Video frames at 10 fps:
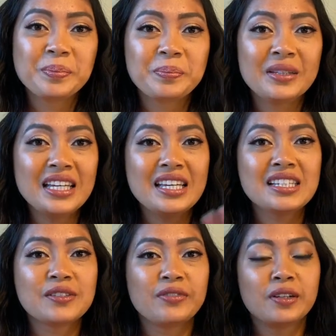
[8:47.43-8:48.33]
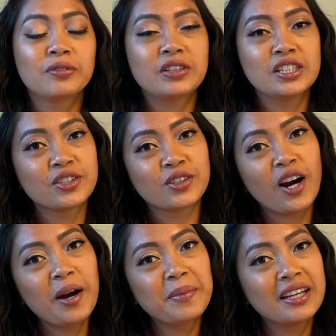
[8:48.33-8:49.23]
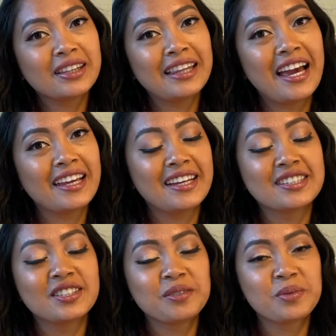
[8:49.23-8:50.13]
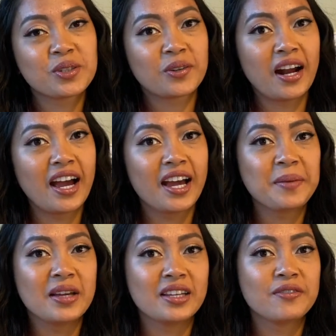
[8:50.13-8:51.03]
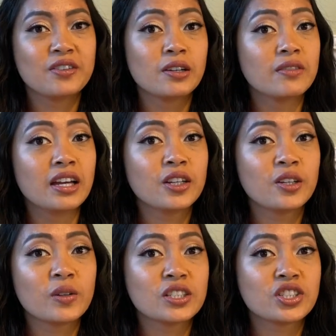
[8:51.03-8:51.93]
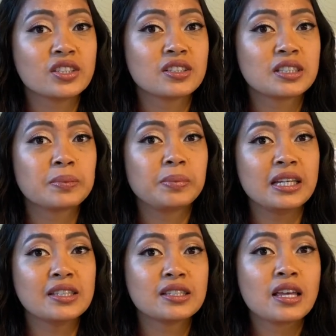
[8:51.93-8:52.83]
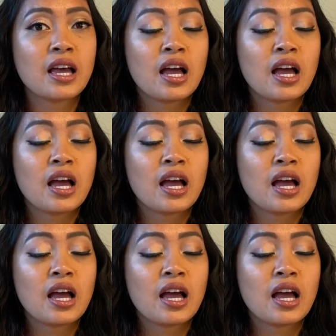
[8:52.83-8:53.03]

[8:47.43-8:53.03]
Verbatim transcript: Please feel free to comment, like, and subscribe, and if you have any questions, please